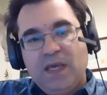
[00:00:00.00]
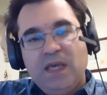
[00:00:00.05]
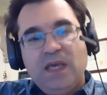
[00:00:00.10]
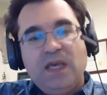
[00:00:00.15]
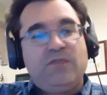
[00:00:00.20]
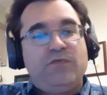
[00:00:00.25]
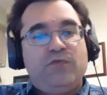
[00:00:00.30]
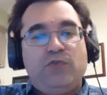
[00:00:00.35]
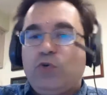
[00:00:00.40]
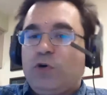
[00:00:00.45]

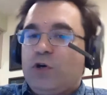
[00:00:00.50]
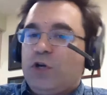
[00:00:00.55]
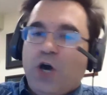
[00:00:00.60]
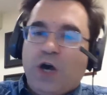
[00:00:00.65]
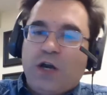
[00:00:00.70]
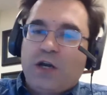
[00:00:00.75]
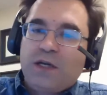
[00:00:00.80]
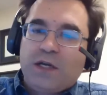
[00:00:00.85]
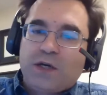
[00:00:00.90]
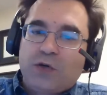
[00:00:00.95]
If you're
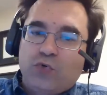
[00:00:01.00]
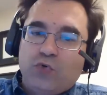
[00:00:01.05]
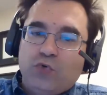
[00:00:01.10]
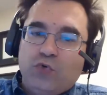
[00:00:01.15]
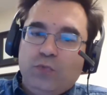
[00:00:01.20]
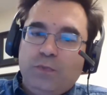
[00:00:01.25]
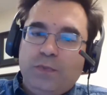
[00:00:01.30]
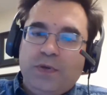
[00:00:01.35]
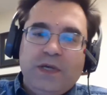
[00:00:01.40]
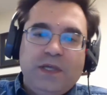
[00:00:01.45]
not in a
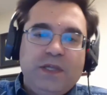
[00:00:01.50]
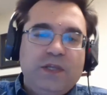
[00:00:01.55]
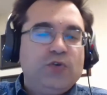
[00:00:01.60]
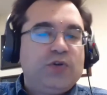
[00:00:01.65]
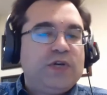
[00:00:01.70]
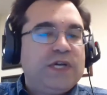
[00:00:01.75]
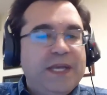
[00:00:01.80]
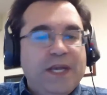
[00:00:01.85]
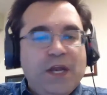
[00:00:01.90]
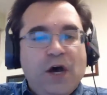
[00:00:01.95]
group, you
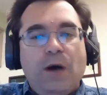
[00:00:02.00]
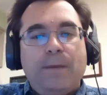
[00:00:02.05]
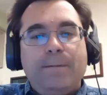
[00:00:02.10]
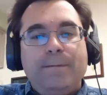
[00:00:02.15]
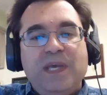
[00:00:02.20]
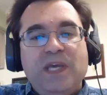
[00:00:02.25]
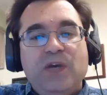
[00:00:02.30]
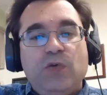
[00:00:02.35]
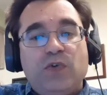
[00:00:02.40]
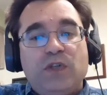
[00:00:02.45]
cannot
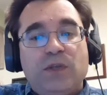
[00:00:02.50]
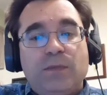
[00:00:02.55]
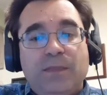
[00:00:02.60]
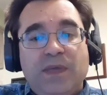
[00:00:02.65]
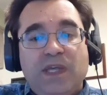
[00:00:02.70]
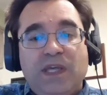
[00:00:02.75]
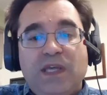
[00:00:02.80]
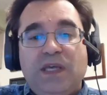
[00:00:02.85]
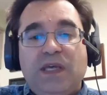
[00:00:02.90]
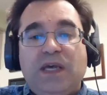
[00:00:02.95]
meet with
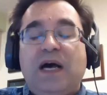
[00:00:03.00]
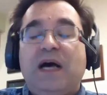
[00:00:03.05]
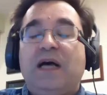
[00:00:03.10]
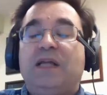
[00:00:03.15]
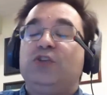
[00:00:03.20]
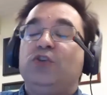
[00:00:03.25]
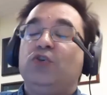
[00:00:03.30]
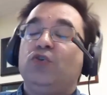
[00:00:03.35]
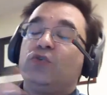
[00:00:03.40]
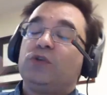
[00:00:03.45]
me
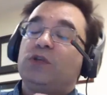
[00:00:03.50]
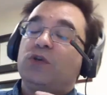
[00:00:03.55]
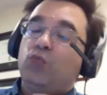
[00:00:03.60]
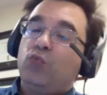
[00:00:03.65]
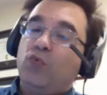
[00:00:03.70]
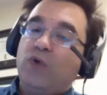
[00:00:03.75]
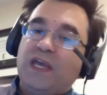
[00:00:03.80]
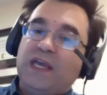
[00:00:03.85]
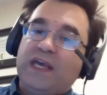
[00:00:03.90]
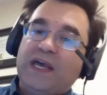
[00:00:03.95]
until the
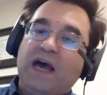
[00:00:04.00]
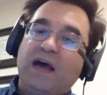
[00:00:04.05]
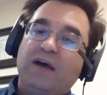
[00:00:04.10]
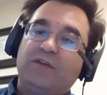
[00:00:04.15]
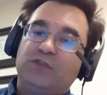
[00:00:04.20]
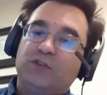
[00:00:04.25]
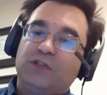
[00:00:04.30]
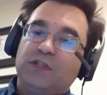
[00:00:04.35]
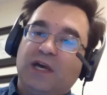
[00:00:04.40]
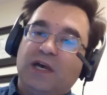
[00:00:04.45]
week
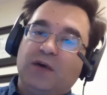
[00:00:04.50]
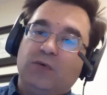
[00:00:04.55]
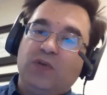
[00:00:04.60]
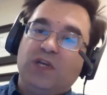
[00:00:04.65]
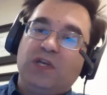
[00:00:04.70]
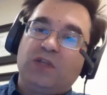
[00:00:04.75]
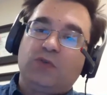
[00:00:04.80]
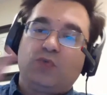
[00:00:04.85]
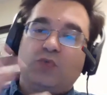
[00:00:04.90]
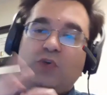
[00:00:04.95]
after that,
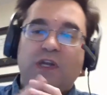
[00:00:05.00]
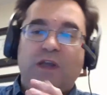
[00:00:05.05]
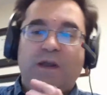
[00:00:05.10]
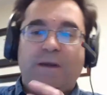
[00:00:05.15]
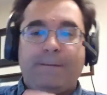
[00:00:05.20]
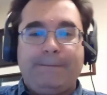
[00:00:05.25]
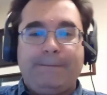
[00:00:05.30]
week three.